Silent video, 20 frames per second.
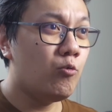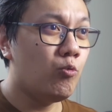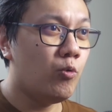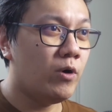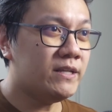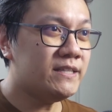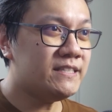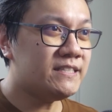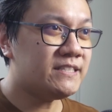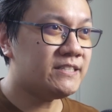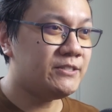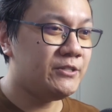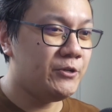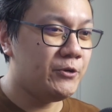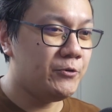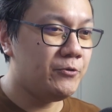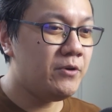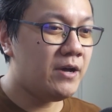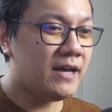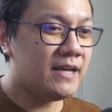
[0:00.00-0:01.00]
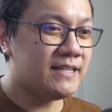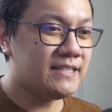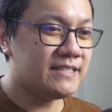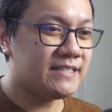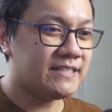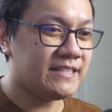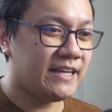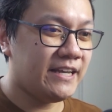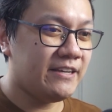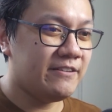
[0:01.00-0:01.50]
once you
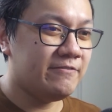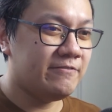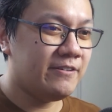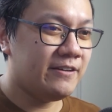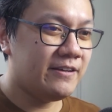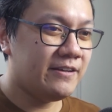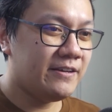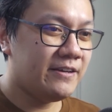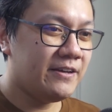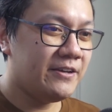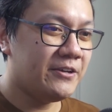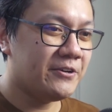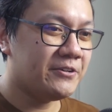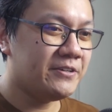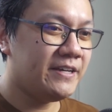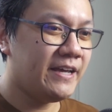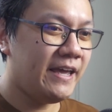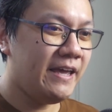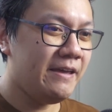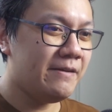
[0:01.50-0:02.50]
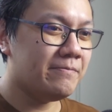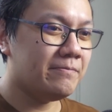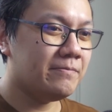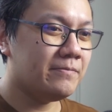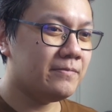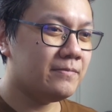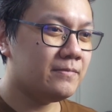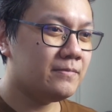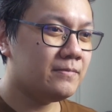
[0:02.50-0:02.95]
save your game.